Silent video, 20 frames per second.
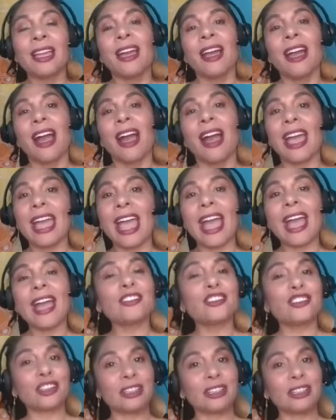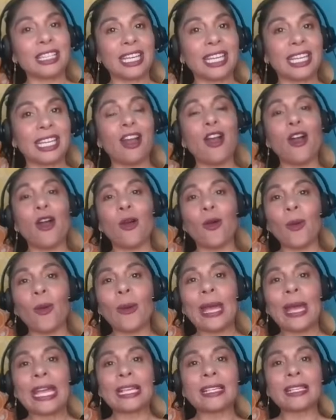I actually
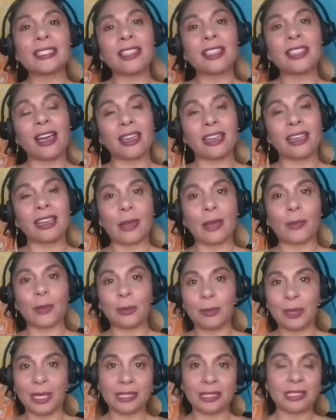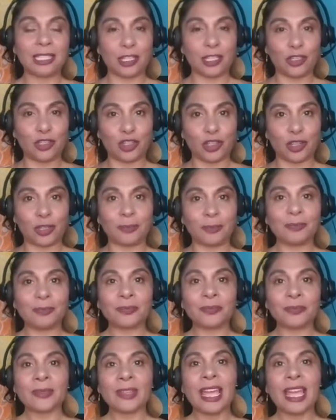always thought I would be a teacher.
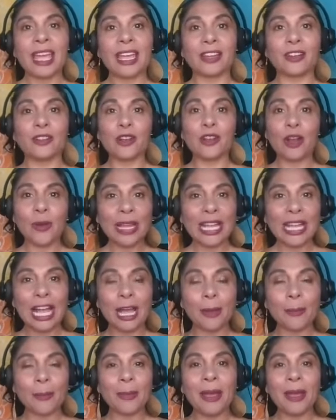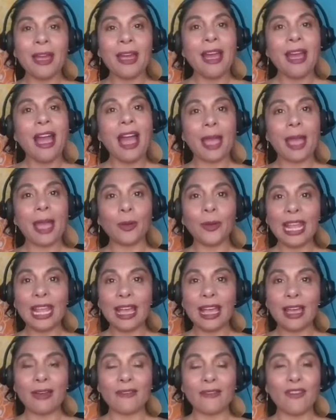And growing up, I would
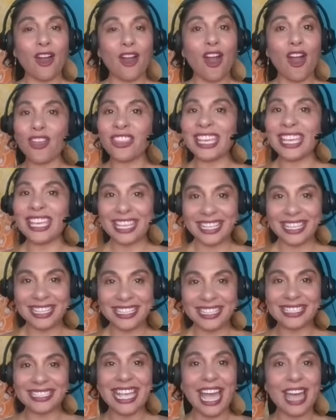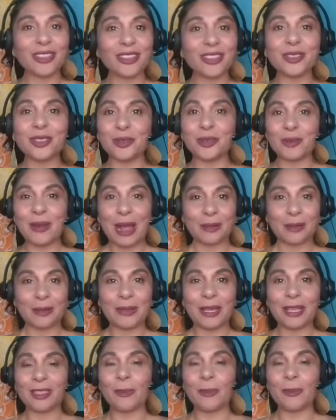have all the kids gathered around
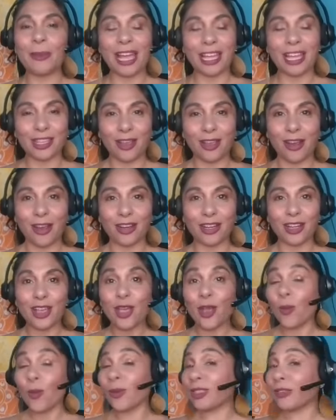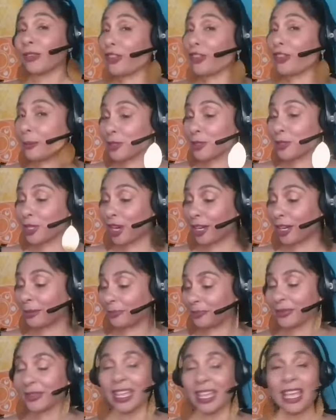me in the backyard with a flip chart
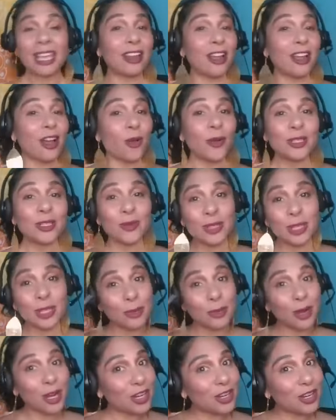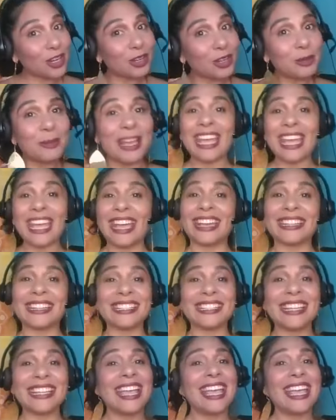and always with a marker in my hand.
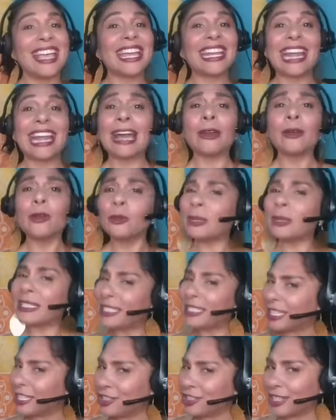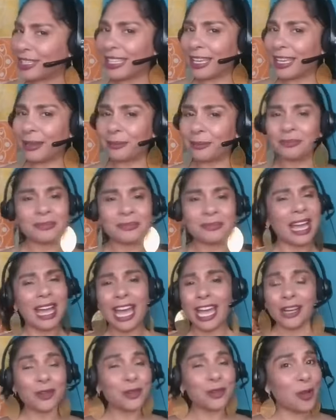And I would be teaching them.
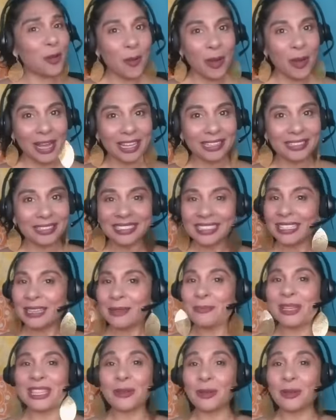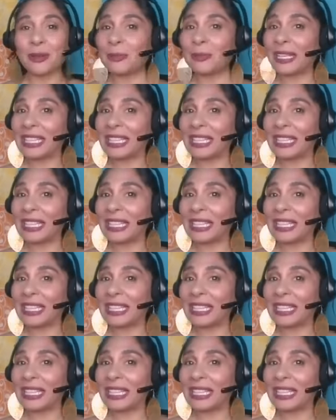I don't know what, but there would be